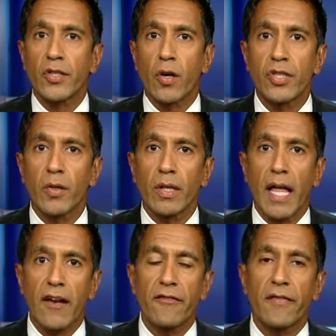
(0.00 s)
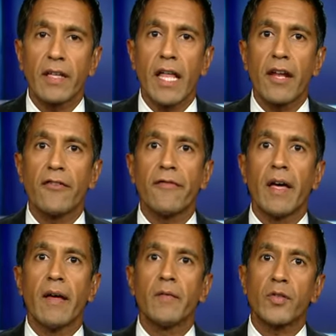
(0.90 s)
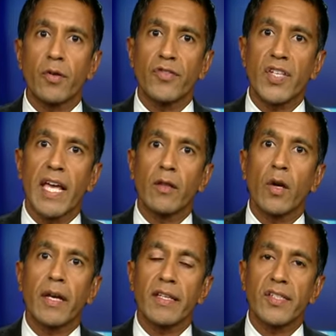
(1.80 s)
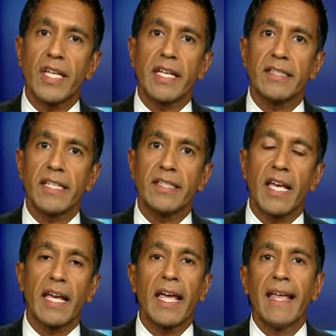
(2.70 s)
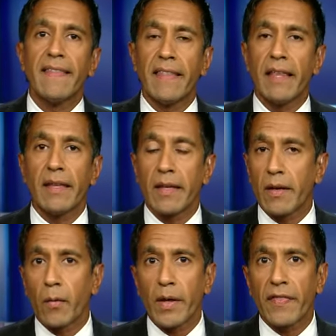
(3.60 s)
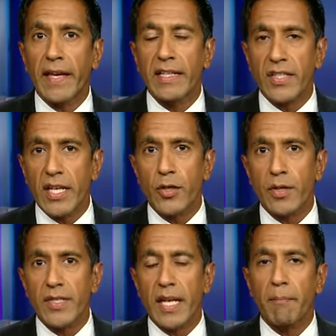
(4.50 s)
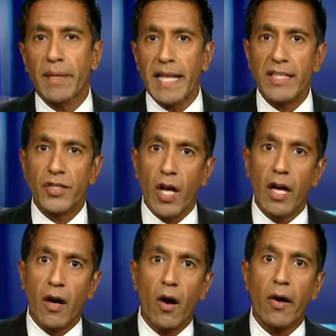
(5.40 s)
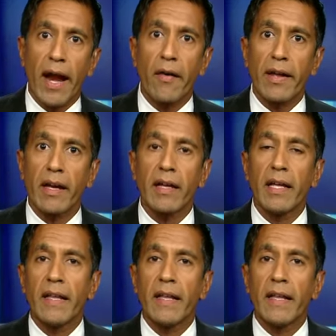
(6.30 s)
also a lot of sort of saying, look, the CDC saying, we think it's interesting, but that's not our area.